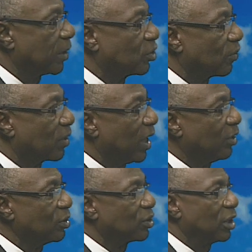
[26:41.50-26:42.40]
mix of
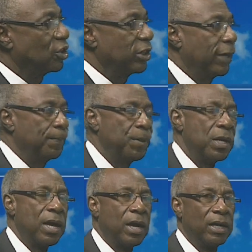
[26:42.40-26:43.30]
cloud and sunshine.
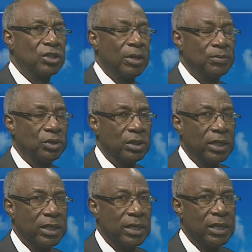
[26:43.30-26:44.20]
High temperature
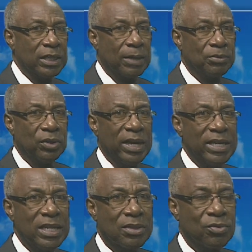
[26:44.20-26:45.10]
today getting up to
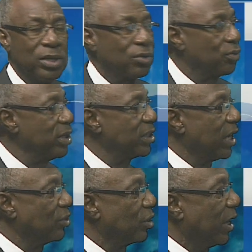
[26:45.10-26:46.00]
83 degrees,
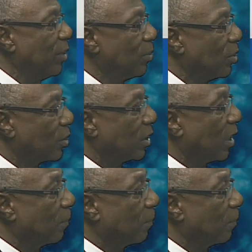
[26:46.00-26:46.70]
and tonight we're looking